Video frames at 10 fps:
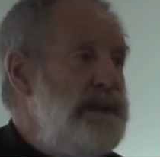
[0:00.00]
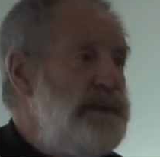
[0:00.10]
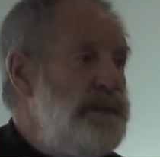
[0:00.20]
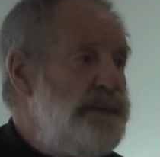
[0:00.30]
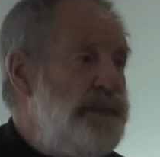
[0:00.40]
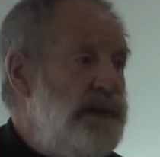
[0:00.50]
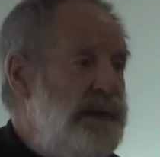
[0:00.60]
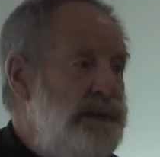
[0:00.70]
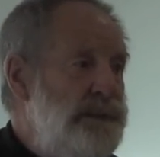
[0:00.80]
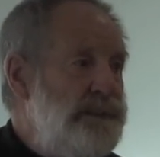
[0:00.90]
You
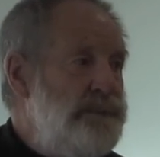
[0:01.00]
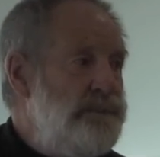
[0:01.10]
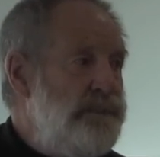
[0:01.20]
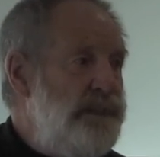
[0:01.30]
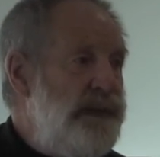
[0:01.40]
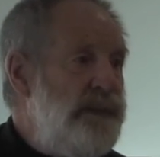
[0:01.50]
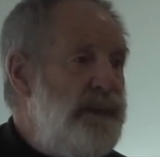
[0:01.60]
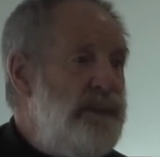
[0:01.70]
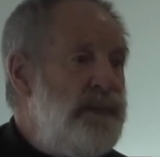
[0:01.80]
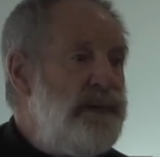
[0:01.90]
find their
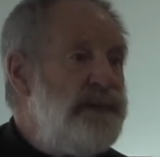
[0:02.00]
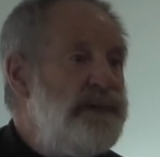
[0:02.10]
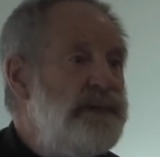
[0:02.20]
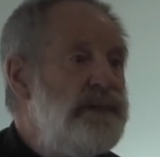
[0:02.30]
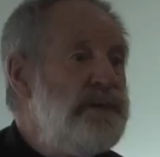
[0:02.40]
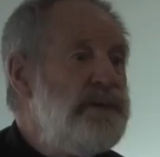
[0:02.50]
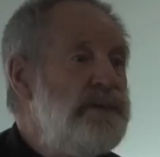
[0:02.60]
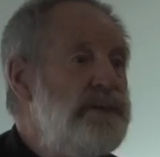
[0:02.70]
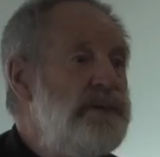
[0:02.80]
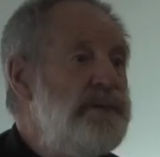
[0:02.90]
members
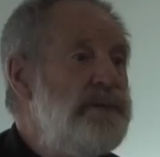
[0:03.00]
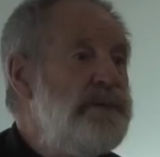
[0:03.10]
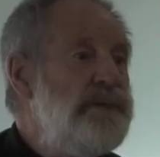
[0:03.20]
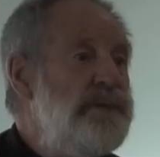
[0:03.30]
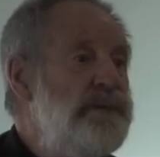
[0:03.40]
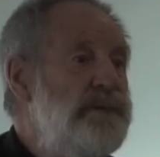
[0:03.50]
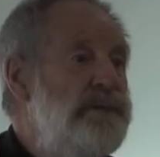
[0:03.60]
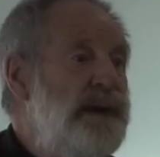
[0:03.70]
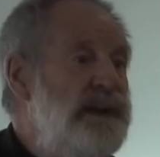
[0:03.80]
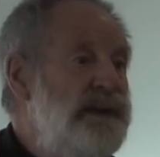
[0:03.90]

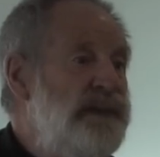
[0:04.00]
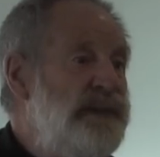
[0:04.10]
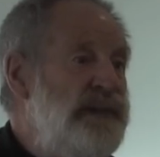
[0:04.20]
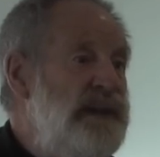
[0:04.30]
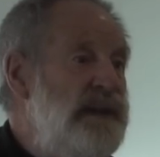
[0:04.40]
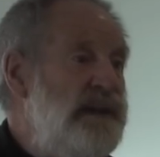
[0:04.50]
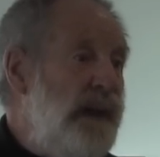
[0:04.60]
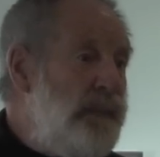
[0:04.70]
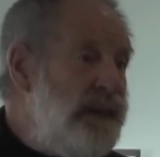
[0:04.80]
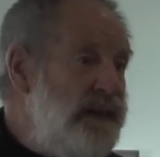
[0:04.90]
running ski
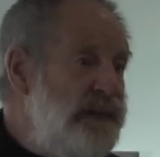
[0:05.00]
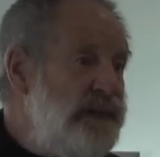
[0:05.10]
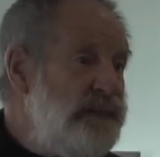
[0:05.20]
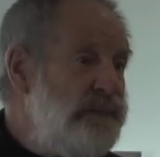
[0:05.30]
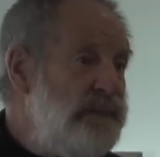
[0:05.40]
companies.